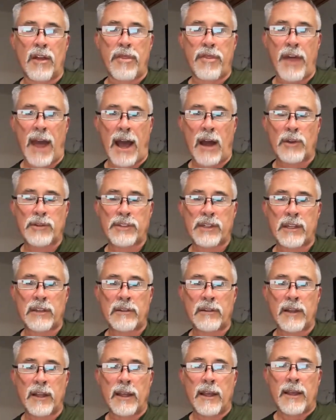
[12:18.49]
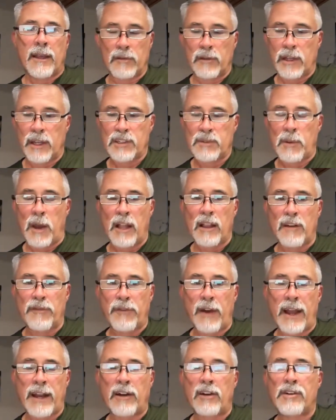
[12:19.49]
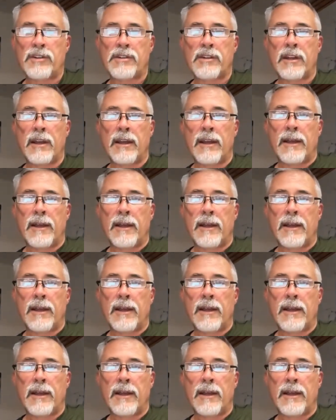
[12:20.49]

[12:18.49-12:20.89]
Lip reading: 1,000 Hezbollah fighters,